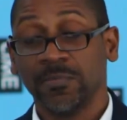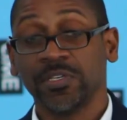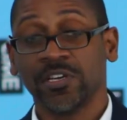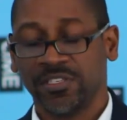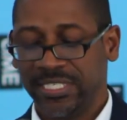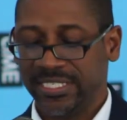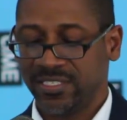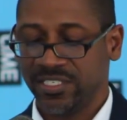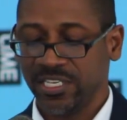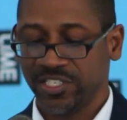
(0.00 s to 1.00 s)
because it
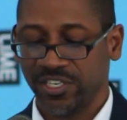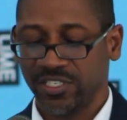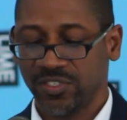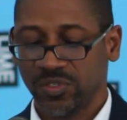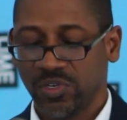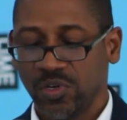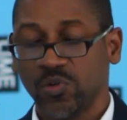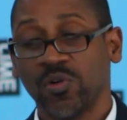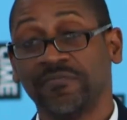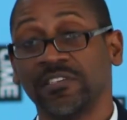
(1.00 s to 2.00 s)
is the teachers
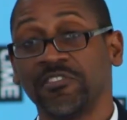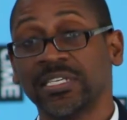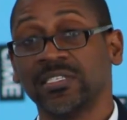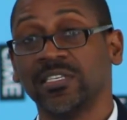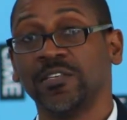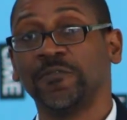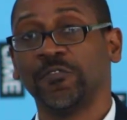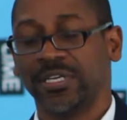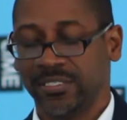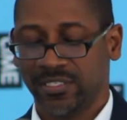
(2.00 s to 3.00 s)
who have the greatest
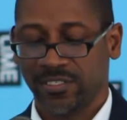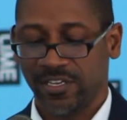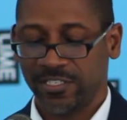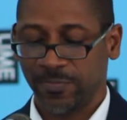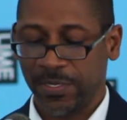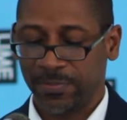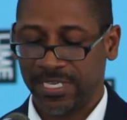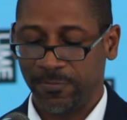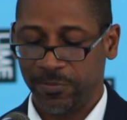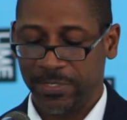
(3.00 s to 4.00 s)
influence on the people
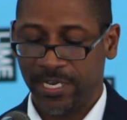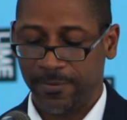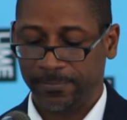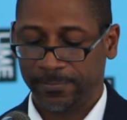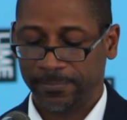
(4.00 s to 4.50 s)
that we become.